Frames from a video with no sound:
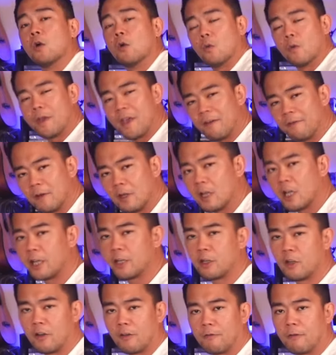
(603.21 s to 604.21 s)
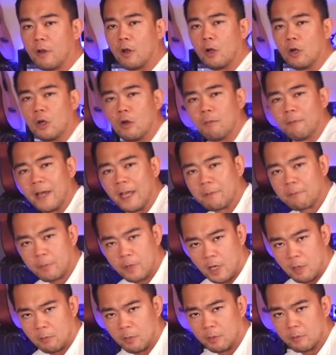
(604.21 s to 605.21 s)
we have a lot of low back
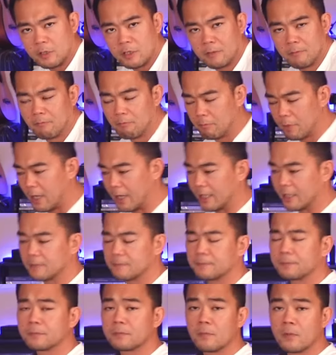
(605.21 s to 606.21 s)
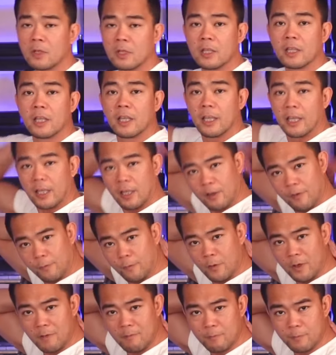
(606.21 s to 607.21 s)
problems. But if
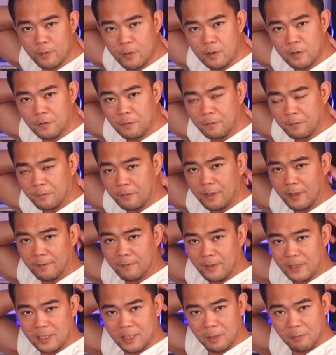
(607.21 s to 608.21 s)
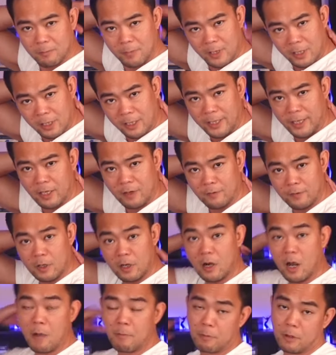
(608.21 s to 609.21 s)
we improve the flexibility of
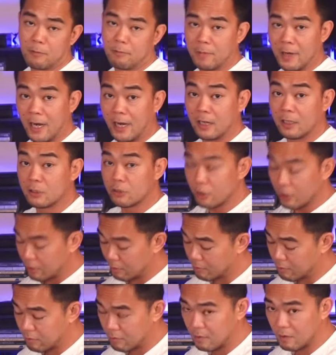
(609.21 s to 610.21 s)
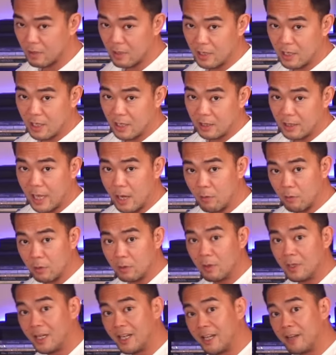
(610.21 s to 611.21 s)
our upper back too, that will
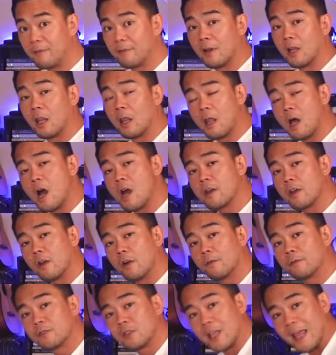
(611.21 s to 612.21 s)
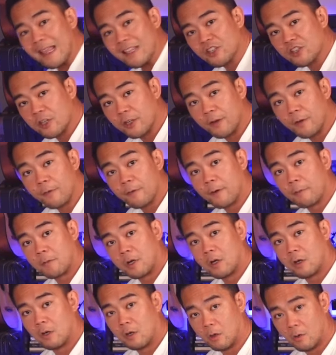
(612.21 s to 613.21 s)
relieve a lot of tension from
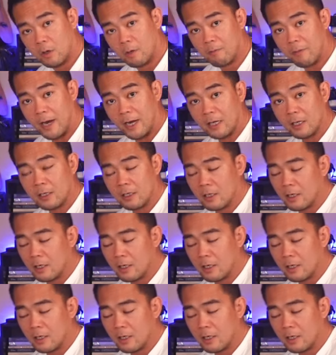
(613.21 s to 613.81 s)
our lower back.